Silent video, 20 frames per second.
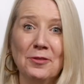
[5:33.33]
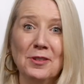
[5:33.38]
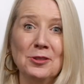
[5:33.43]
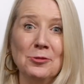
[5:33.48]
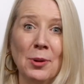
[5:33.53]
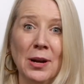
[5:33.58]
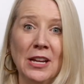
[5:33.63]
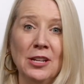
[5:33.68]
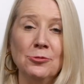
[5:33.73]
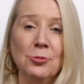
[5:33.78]
for
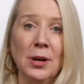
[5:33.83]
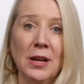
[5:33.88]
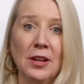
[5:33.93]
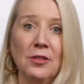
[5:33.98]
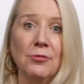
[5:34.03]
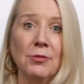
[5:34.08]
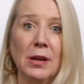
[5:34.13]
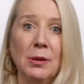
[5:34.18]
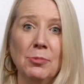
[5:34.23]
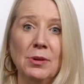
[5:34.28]

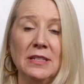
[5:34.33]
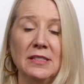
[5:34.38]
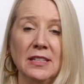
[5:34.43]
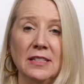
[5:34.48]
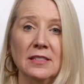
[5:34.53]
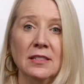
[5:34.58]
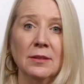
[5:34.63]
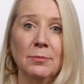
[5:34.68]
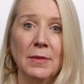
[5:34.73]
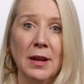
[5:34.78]
2023, we
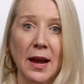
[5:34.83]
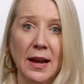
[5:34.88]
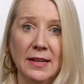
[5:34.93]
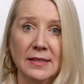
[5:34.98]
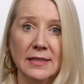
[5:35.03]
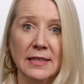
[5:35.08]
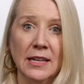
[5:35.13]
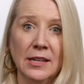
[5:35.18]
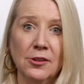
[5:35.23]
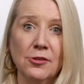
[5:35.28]
see some
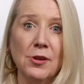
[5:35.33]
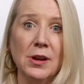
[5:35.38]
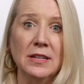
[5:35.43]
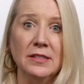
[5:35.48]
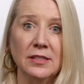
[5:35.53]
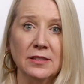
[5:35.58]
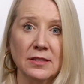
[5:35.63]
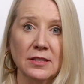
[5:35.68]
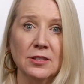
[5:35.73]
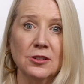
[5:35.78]
nice
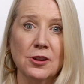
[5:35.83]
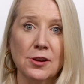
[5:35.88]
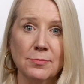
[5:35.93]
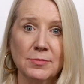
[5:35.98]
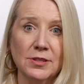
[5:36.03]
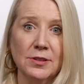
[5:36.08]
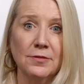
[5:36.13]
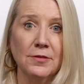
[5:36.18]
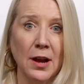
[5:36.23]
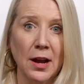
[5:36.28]
increases in
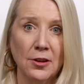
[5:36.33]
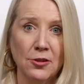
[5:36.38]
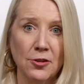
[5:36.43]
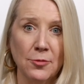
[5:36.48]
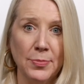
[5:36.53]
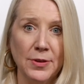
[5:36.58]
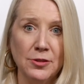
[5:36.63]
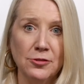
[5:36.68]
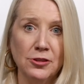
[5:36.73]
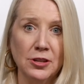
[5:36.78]
terms of
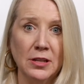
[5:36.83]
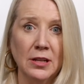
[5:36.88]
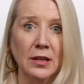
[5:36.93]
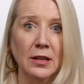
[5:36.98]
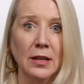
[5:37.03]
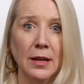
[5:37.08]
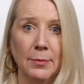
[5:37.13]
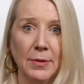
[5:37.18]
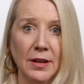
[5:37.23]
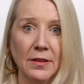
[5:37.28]

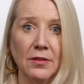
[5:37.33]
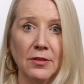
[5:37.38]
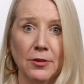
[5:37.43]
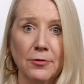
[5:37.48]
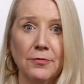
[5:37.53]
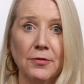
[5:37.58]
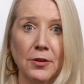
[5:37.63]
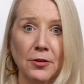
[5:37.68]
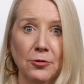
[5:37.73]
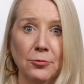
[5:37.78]
contribution limits,
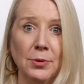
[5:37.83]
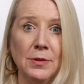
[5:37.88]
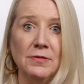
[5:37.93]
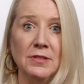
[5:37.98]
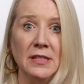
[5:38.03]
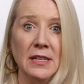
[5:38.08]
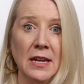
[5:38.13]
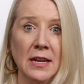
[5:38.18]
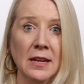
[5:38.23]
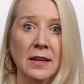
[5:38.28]
the first we've
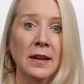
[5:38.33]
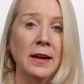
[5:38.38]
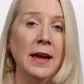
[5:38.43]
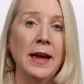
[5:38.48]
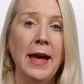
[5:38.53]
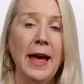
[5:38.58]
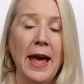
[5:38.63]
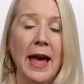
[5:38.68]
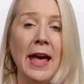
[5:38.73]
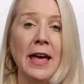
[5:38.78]
seen
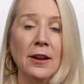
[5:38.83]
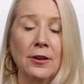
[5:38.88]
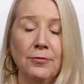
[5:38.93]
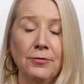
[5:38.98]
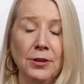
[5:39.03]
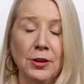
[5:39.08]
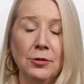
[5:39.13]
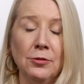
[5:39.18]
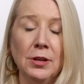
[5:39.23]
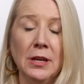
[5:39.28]
in a
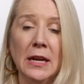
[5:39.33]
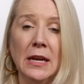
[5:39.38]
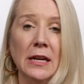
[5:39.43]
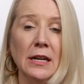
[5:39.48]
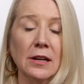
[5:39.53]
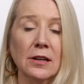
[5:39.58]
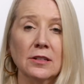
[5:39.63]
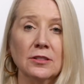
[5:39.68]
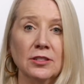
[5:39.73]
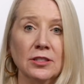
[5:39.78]
few
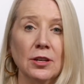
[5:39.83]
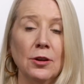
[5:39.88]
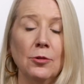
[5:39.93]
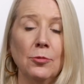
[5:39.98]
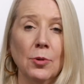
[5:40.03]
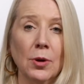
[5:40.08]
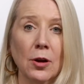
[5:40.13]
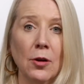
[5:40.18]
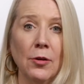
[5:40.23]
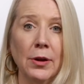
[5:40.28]
years. So
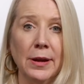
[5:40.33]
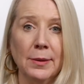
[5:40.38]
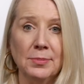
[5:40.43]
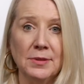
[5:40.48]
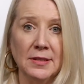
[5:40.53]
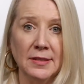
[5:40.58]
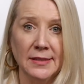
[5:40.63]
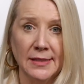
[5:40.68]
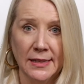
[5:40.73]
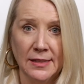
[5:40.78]
we're going up
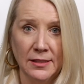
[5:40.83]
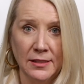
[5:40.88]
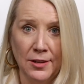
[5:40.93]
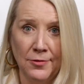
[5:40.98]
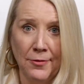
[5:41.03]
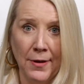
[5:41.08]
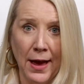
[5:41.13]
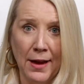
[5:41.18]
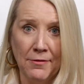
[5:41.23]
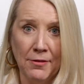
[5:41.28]
to
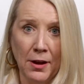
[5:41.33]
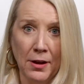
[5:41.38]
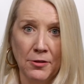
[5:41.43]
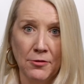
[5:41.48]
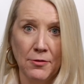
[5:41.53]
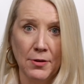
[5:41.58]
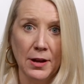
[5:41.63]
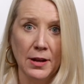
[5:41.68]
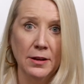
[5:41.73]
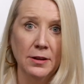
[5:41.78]

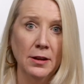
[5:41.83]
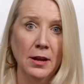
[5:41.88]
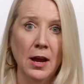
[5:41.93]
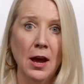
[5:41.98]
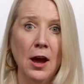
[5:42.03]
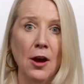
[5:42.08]
$6,500